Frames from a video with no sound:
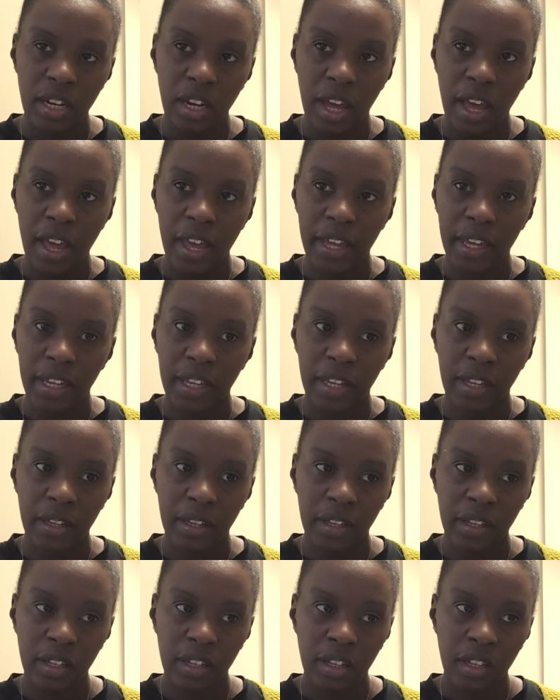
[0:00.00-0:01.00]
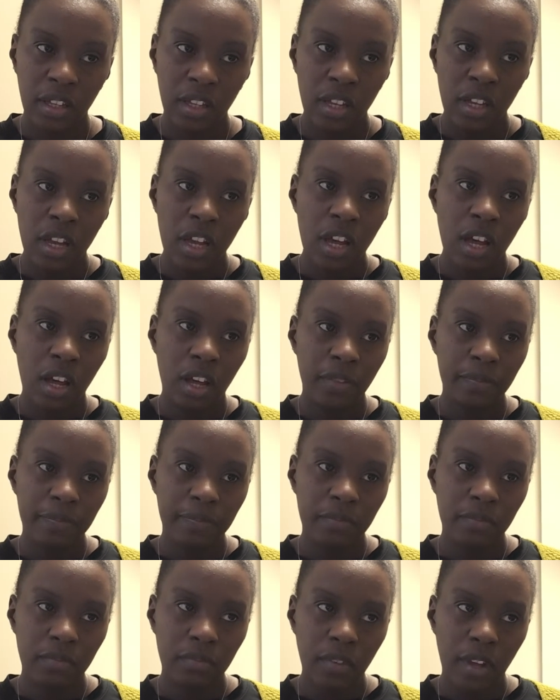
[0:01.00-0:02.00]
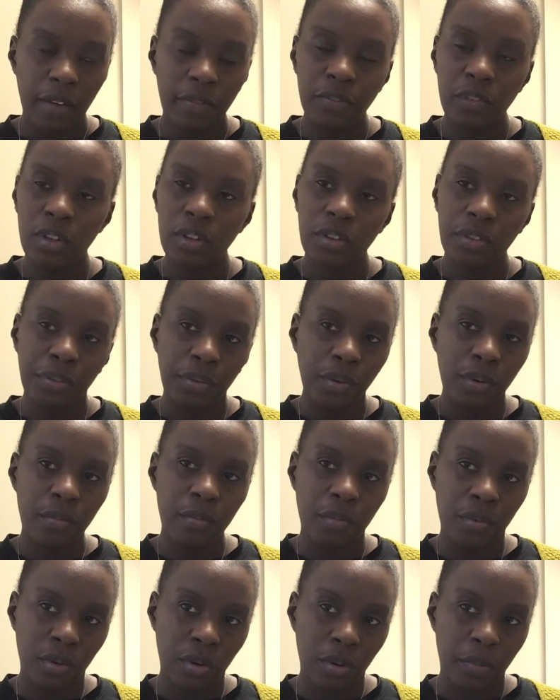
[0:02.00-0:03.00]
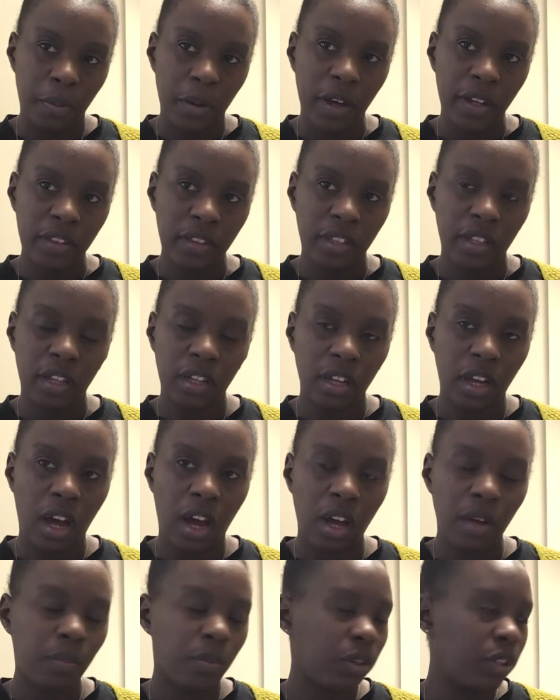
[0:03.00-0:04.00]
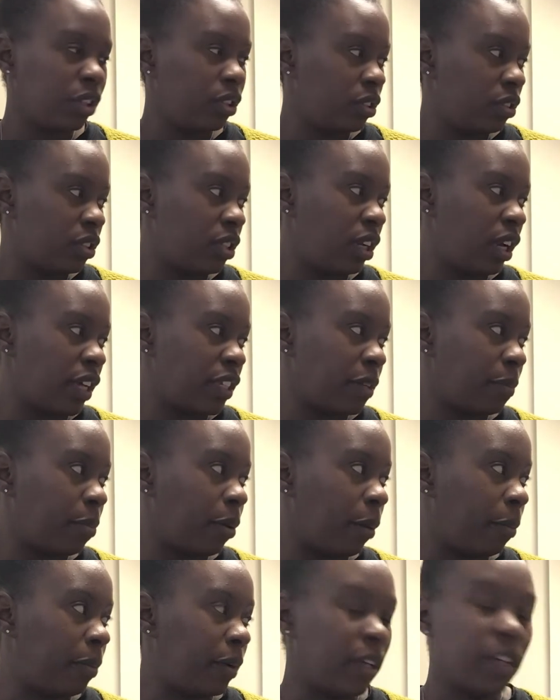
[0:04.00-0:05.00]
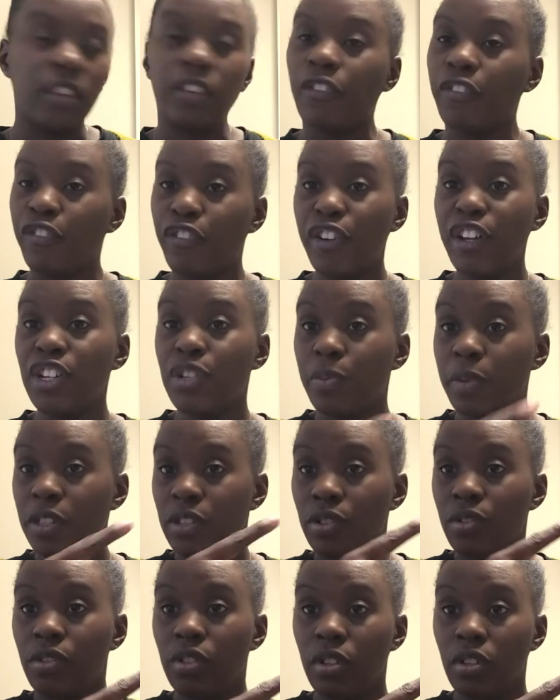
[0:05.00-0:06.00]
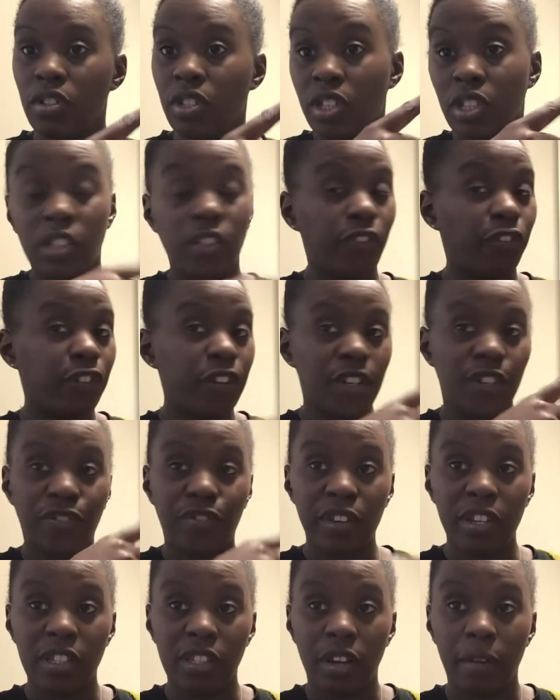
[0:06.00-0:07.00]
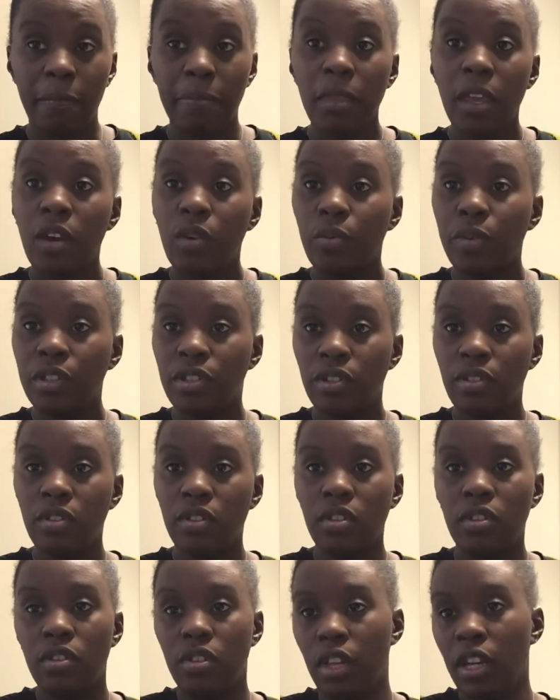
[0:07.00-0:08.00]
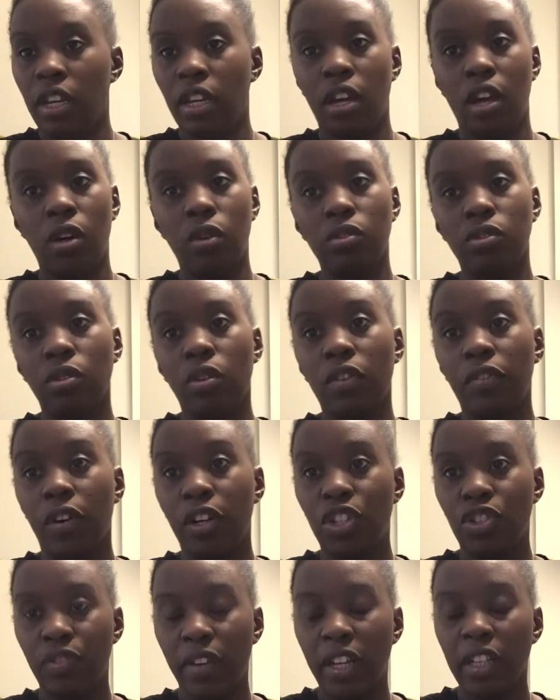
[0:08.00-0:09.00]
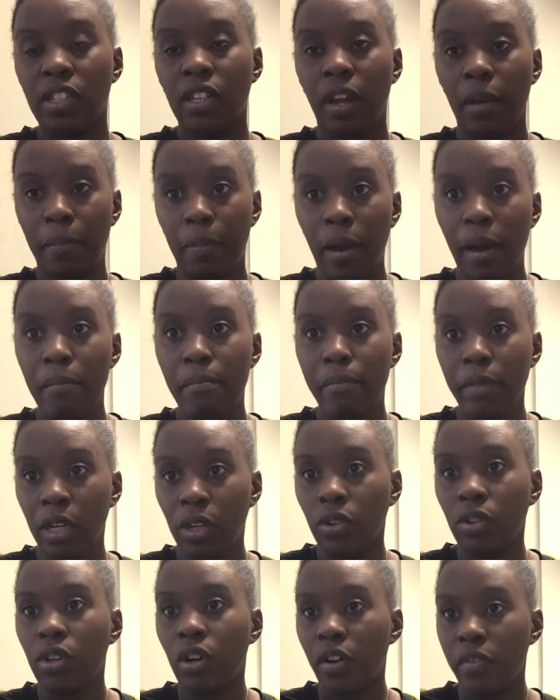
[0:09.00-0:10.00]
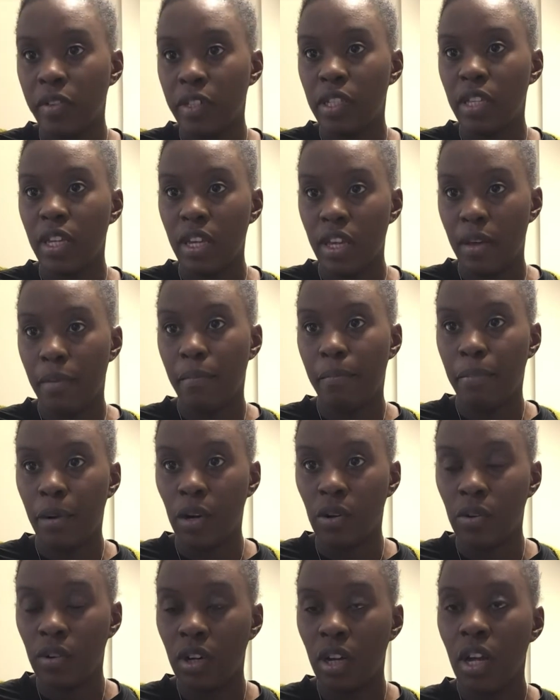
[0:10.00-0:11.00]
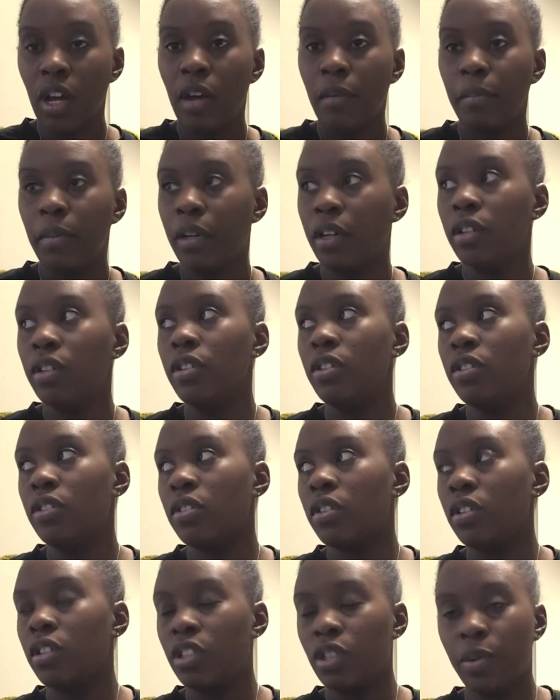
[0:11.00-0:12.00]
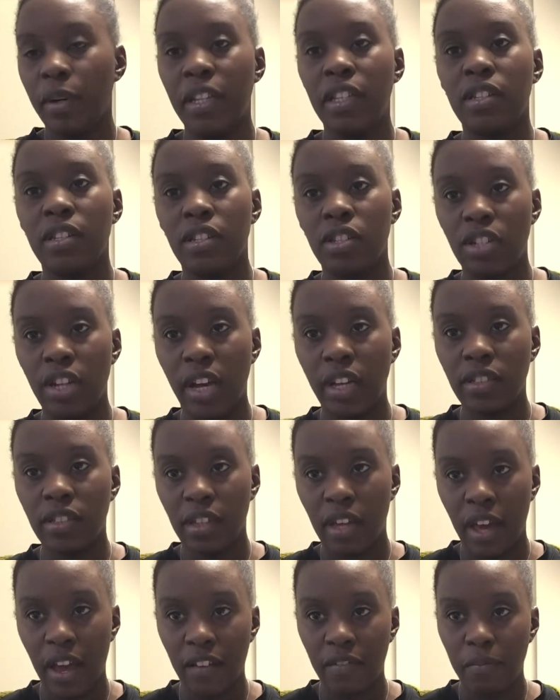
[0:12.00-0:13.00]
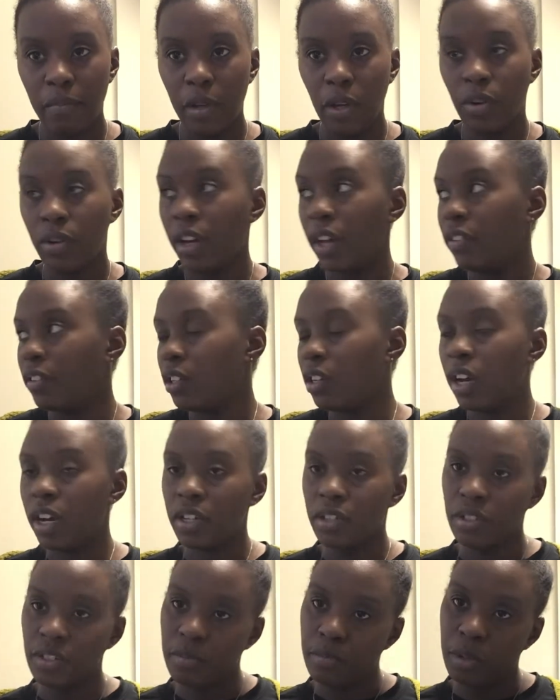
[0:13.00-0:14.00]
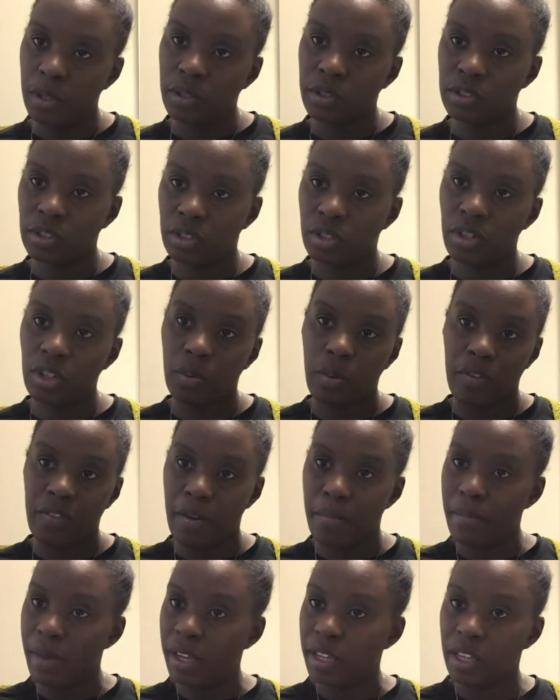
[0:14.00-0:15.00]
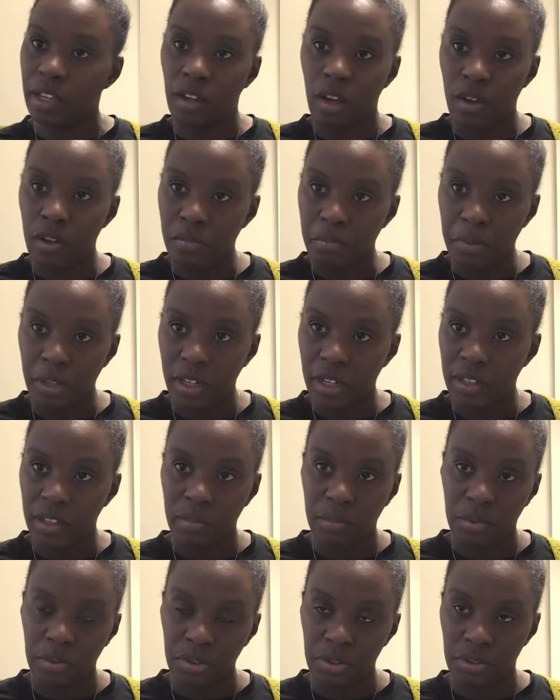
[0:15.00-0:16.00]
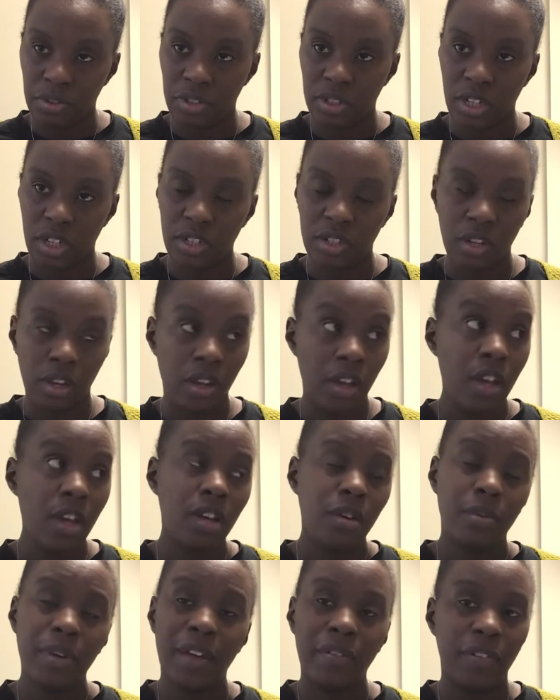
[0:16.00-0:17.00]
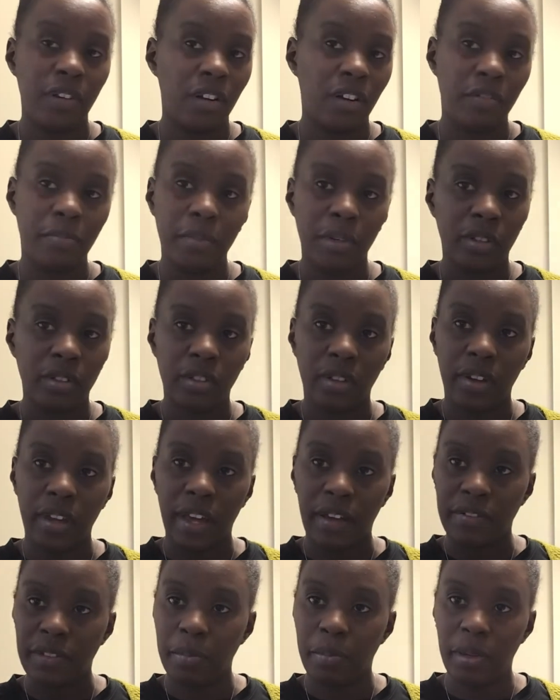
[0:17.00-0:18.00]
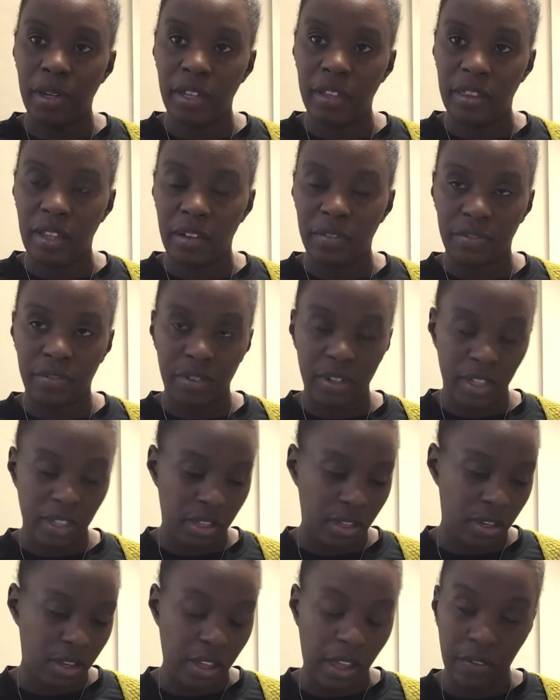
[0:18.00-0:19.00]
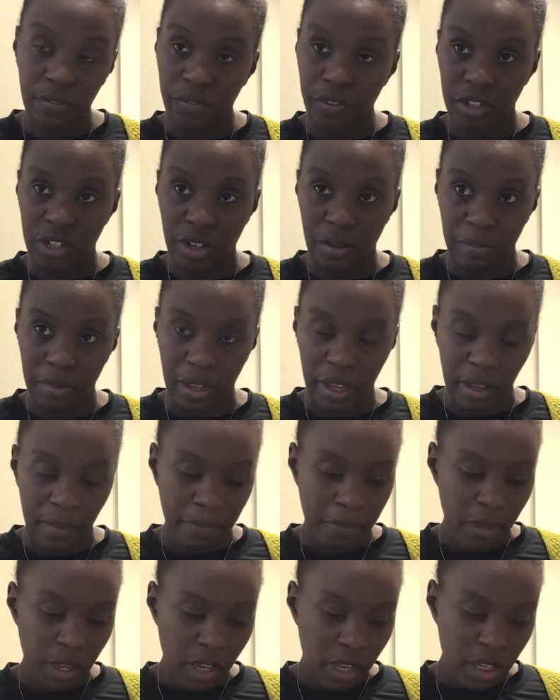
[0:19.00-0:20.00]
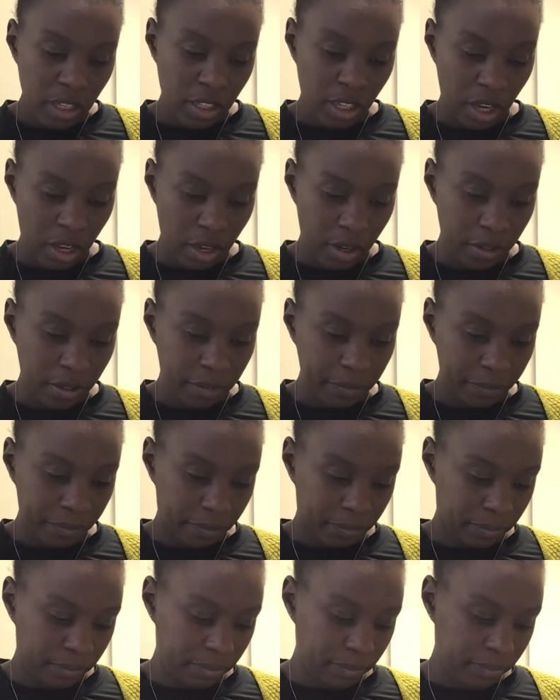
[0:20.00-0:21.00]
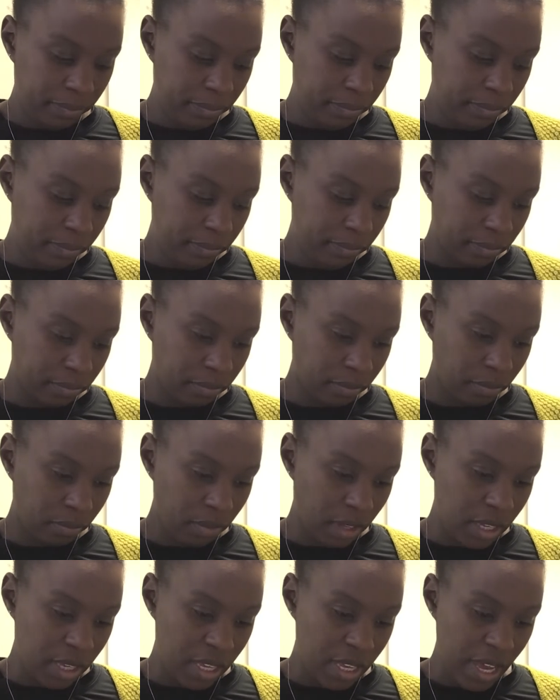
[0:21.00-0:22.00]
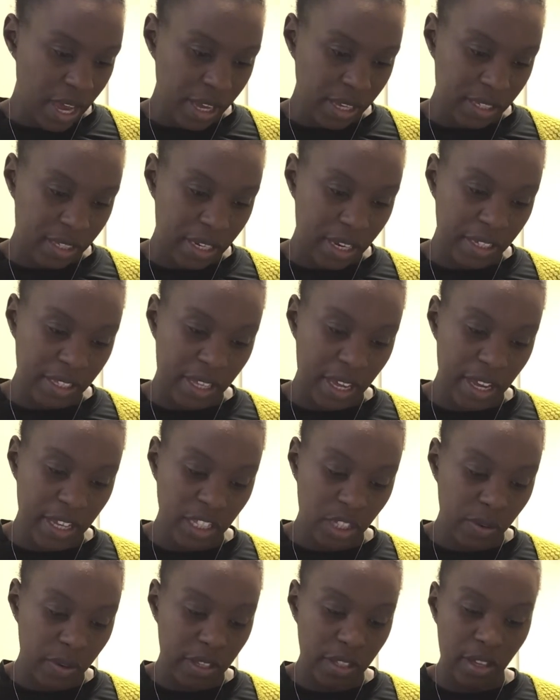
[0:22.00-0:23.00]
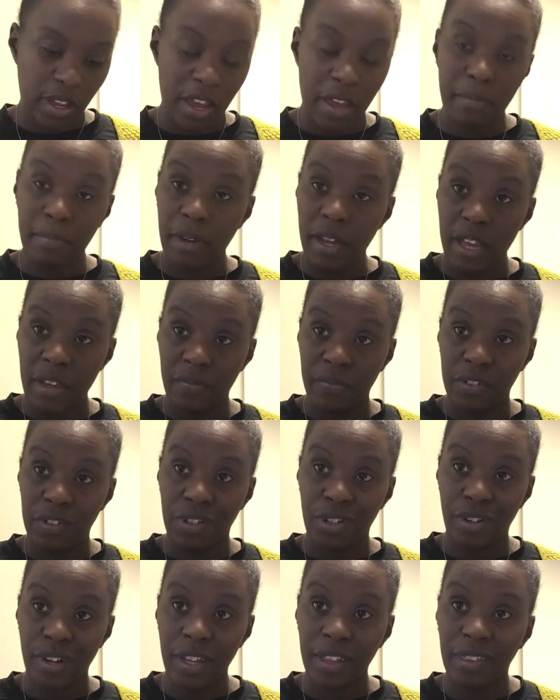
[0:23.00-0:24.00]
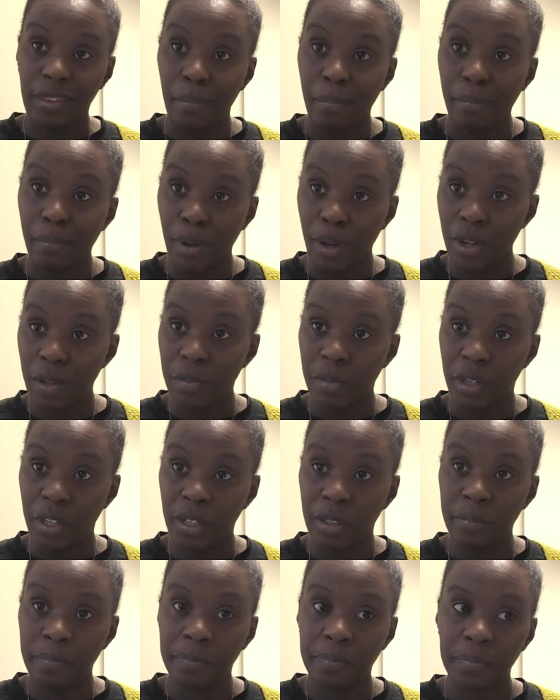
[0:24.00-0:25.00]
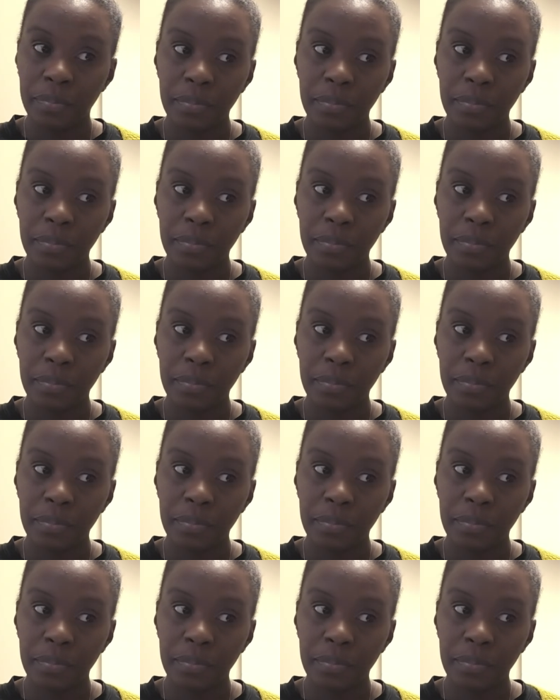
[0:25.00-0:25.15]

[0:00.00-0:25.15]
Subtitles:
like, I've not thought more, but I want to utilize it properly. The fridge we do use, because it's a fridge freezer, we do use, and it holds all of our drinks. And I buy milk, obviously, in bulk, because the twins and Jackson have milk, and then I use milk to cook whether I'm making oatmeal in the morning or such. So we have a lot of milk, so I have to put it in that freezer, that fridge up there. So yes, let's get into it. So in my inventory at the moment,